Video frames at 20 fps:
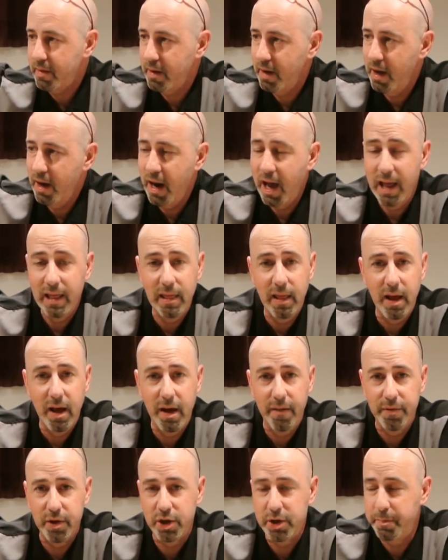And I
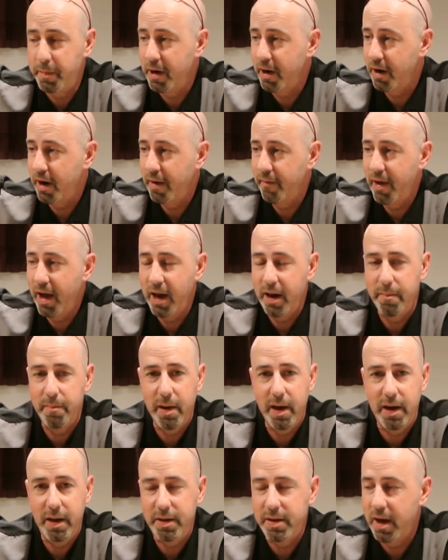love the spirit, and I've had it
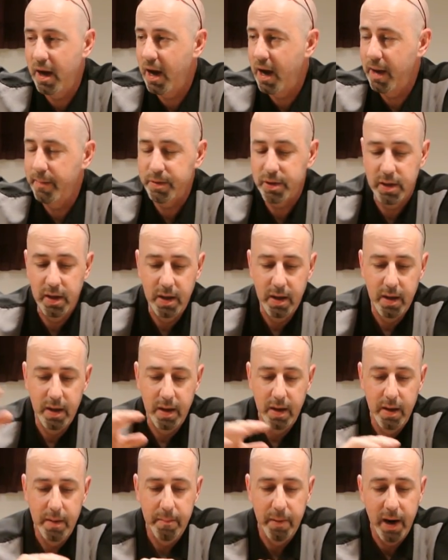many times.
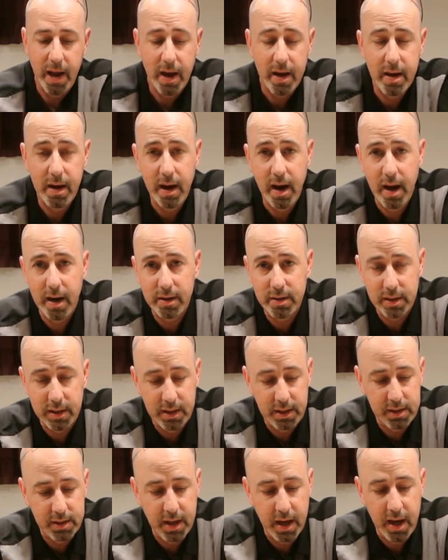But I can
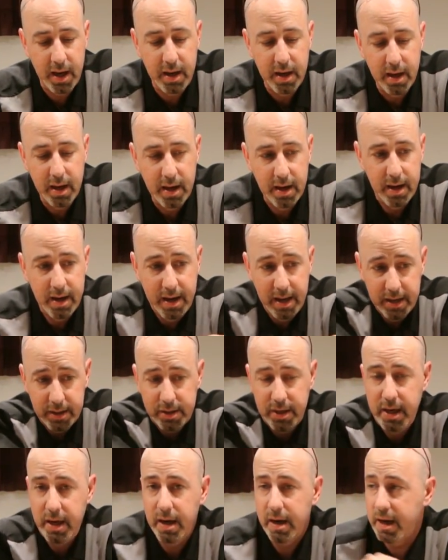honestly say,
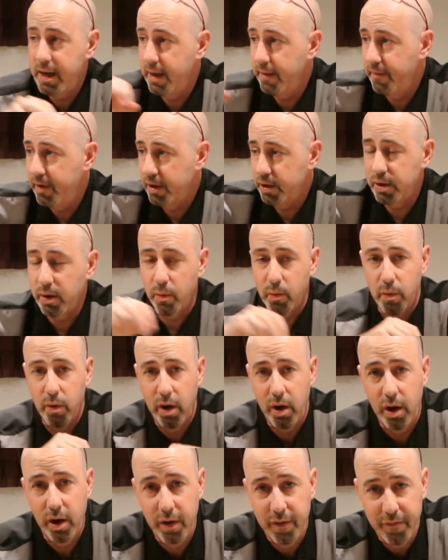this here give this a
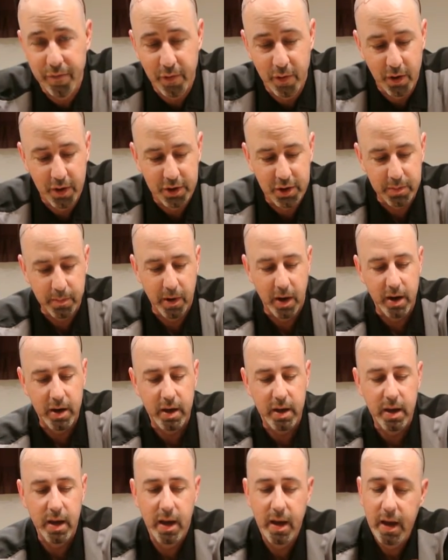run for its
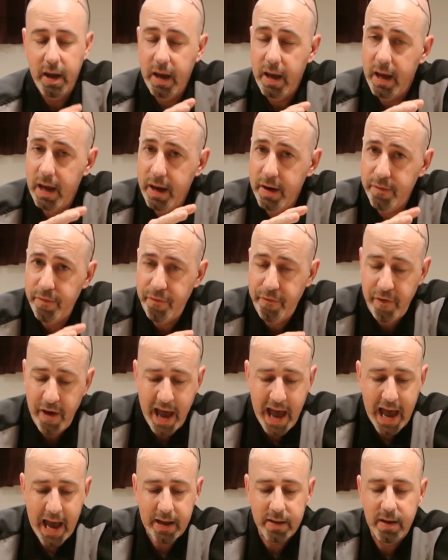money. In
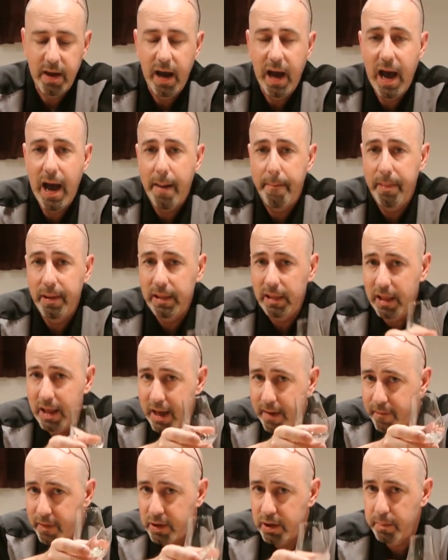fact, I
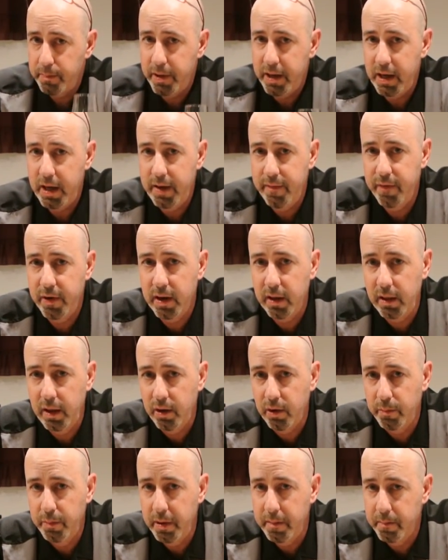believe it to be even a
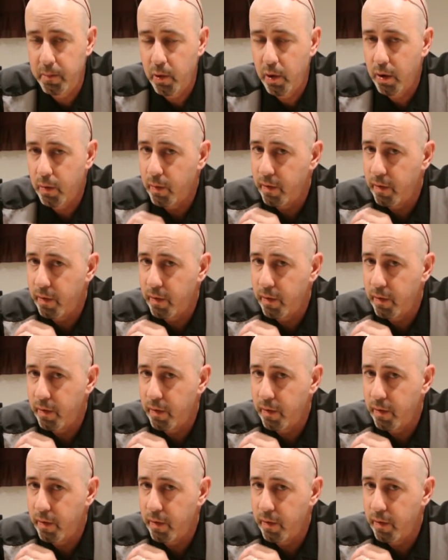little bit more